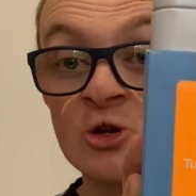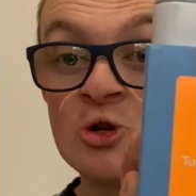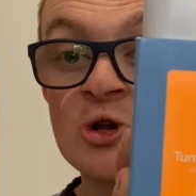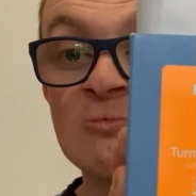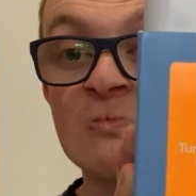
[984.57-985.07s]

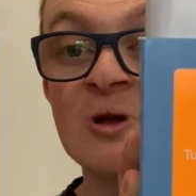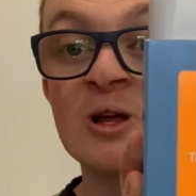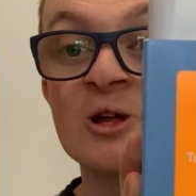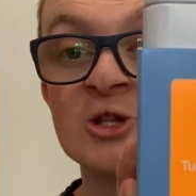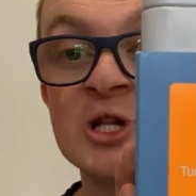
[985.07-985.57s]

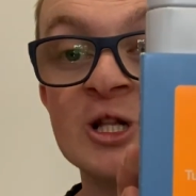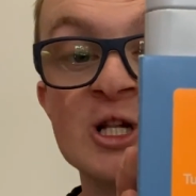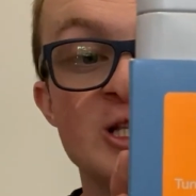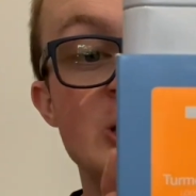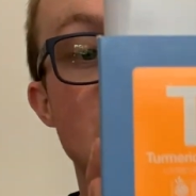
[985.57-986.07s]
Turmeric
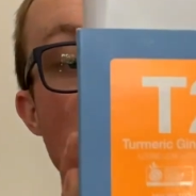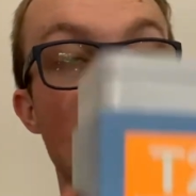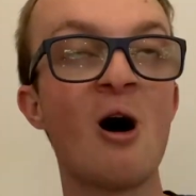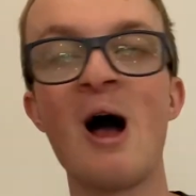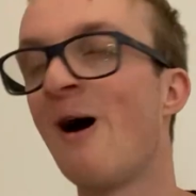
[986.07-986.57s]
Ginger
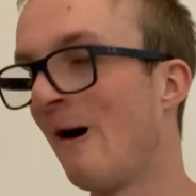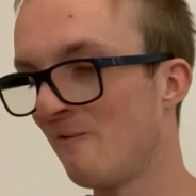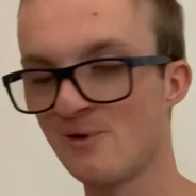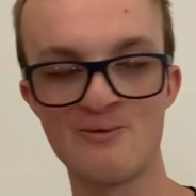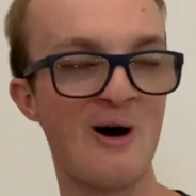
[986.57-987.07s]
Ninja. I
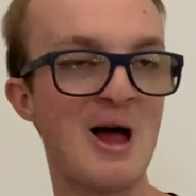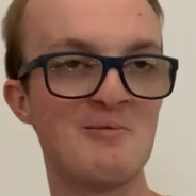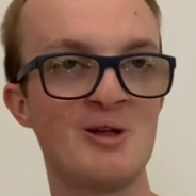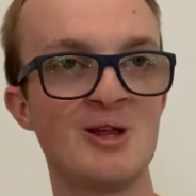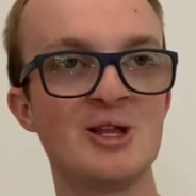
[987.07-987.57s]
love the
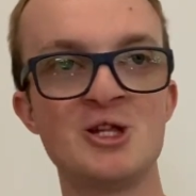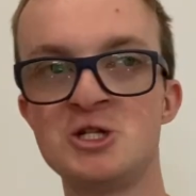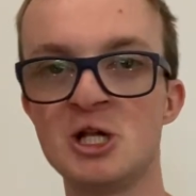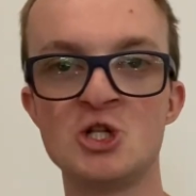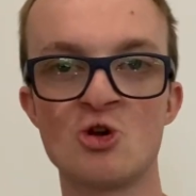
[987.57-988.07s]
flavours. It's
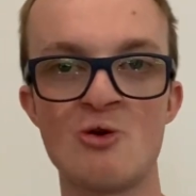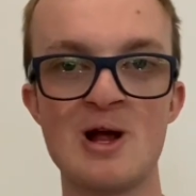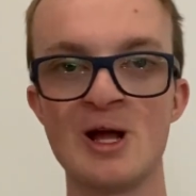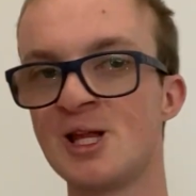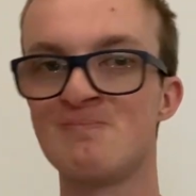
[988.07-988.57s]

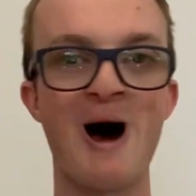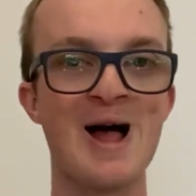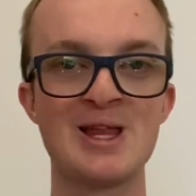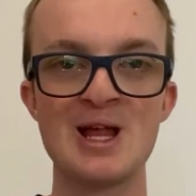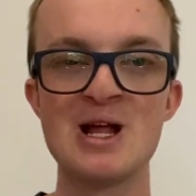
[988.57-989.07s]
gingery, it's
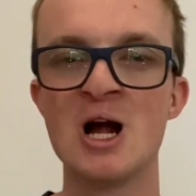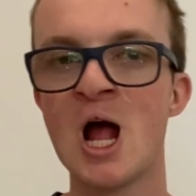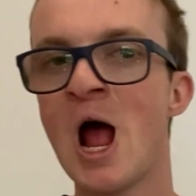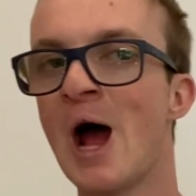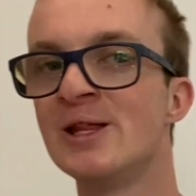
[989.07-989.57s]
spicy,
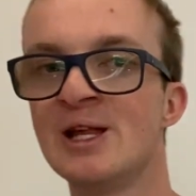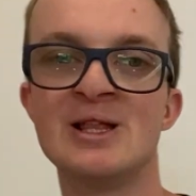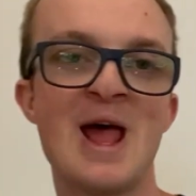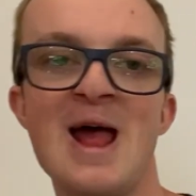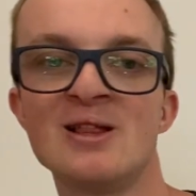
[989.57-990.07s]
it's
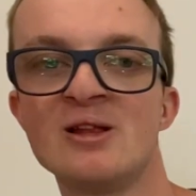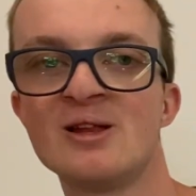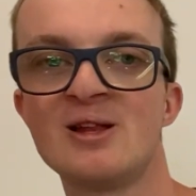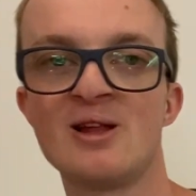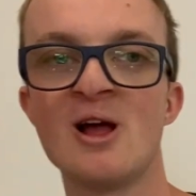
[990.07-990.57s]

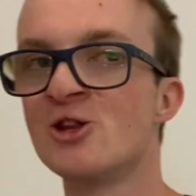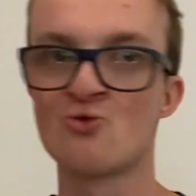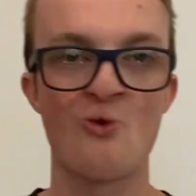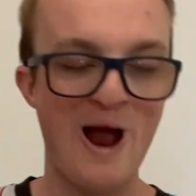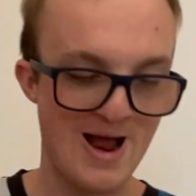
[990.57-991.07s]
intense, it's
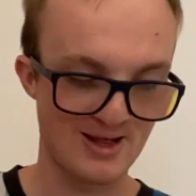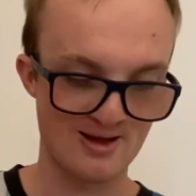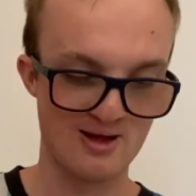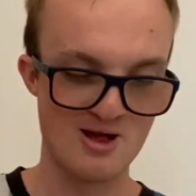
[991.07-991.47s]
great.